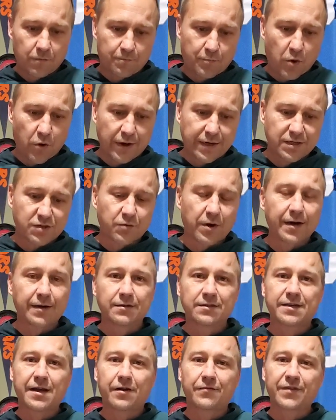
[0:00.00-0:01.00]
points,
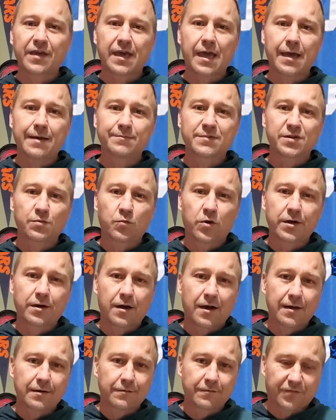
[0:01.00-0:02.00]
writing down the games and
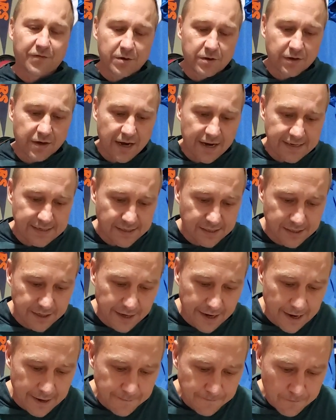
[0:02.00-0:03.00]
whatnot for you guys
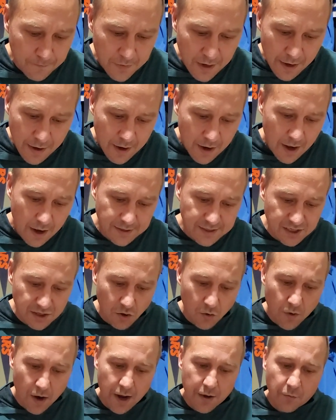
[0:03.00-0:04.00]
today.
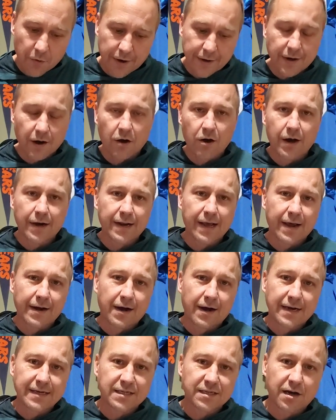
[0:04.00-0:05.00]
So I went on and
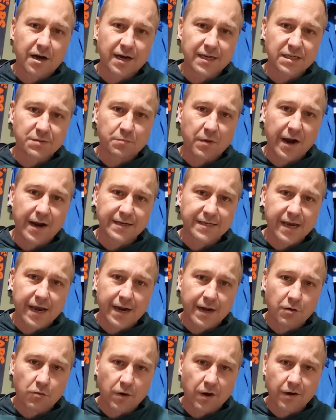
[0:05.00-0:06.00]
I saw spreads
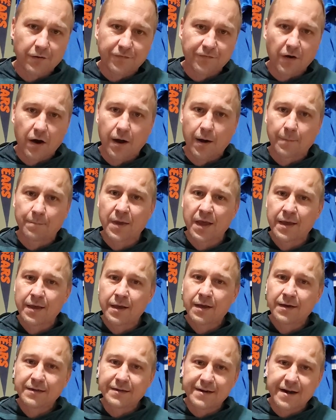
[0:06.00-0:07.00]
anywhere from
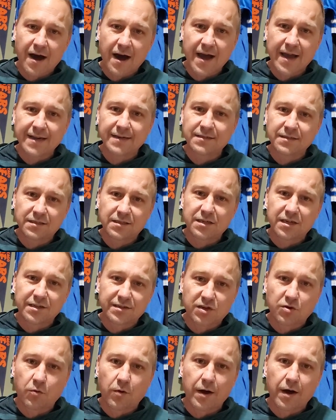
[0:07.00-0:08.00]
9 to
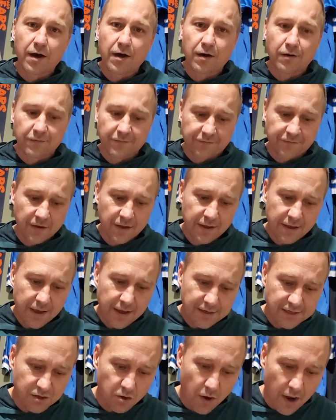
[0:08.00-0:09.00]
12
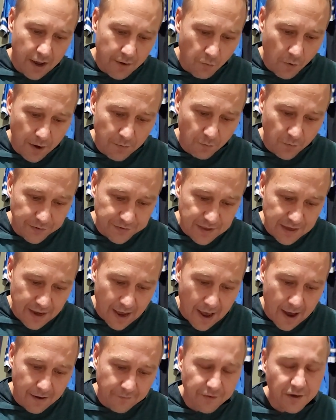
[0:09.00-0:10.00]
so I went with the
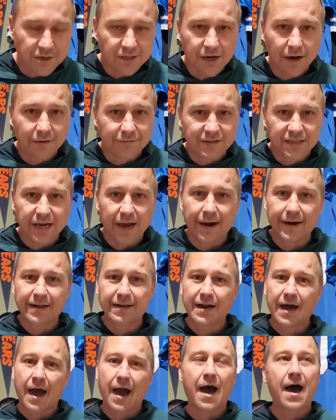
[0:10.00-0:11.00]
average of 10
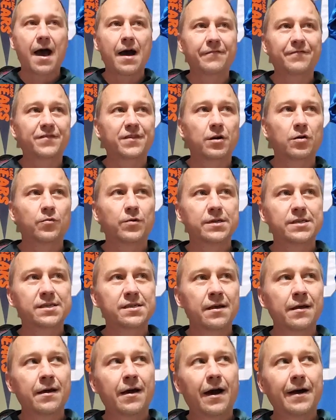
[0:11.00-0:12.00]
and a half. There
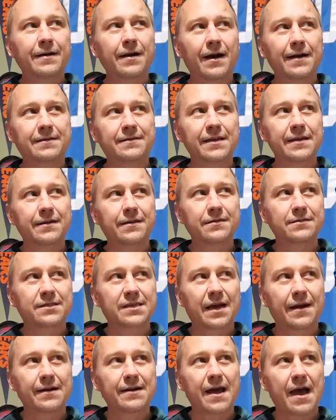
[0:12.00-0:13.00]
was, I, I, think
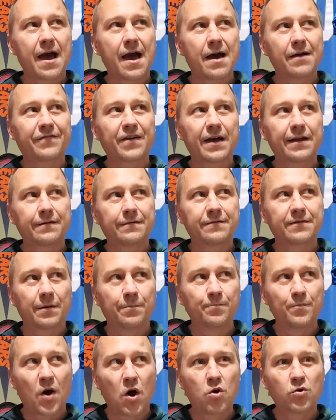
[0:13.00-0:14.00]
10 and a half had the
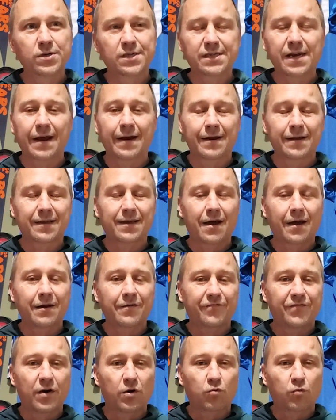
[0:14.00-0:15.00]
most and it kind
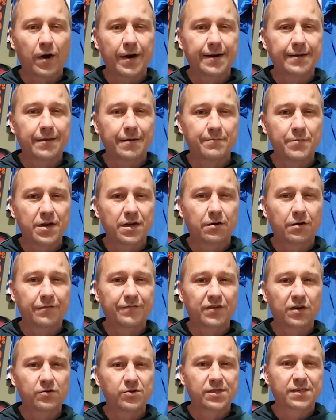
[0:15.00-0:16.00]
of fell right in the middle of
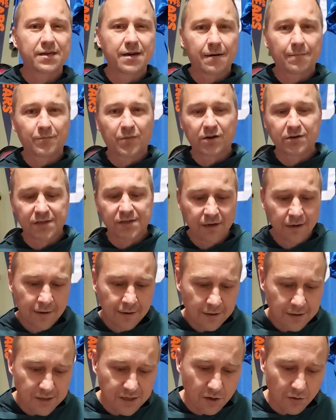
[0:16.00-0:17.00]
those numbers.
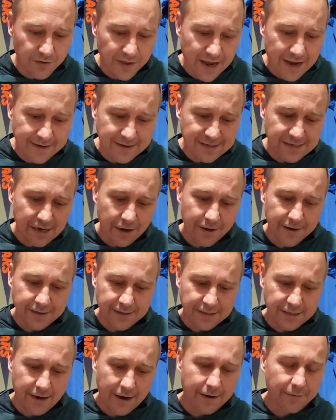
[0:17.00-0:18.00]
So that is how I
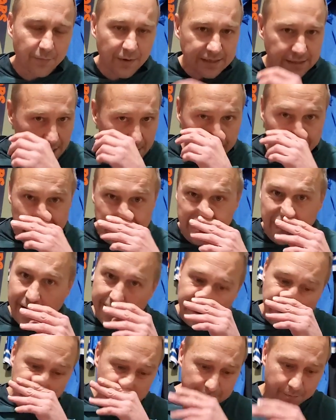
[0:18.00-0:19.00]
decided my Tampa
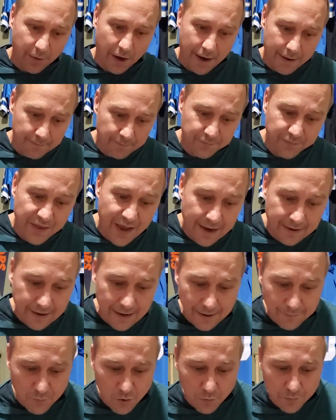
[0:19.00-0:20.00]
Giants spread. That
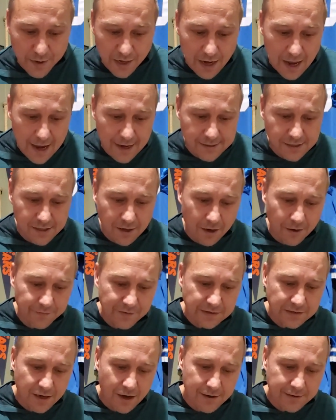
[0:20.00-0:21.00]
game will be last on
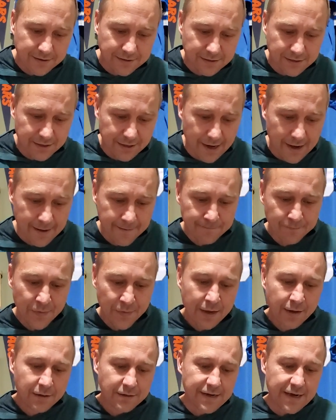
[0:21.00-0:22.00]
the docket today.
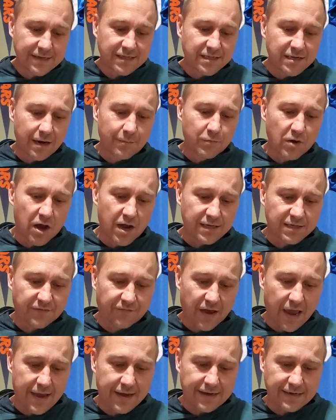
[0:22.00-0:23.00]
Next up, Las
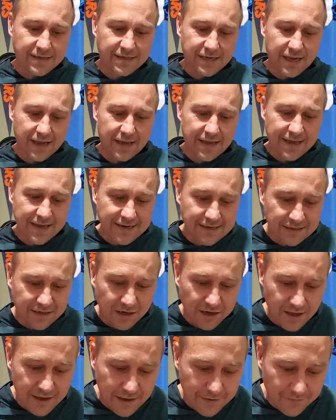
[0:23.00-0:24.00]
Vegas in
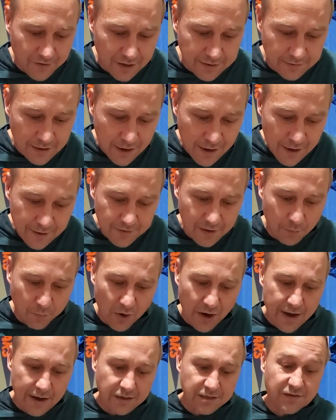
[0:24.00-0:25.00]
Cleveland. The
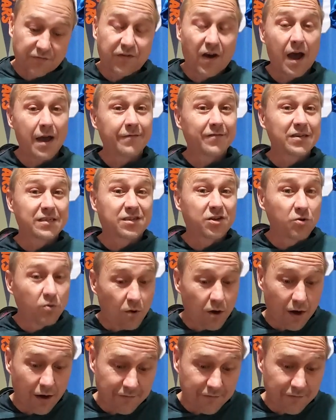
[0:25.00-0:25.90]
Browns 5 and 2 all